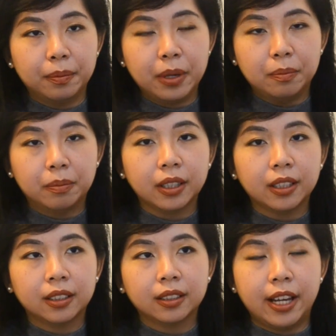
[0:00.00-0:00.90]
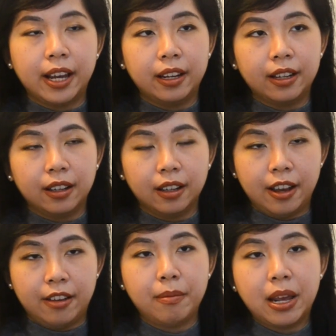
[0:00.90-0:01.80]
people that
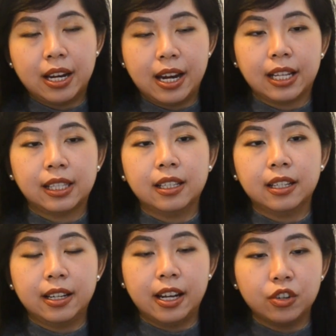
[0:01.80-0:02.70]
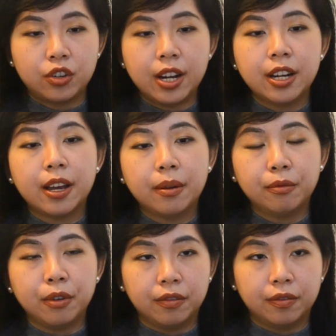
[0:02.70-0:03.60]
have met an accident and train
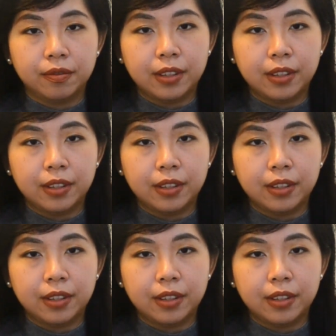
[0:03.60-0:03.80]
them with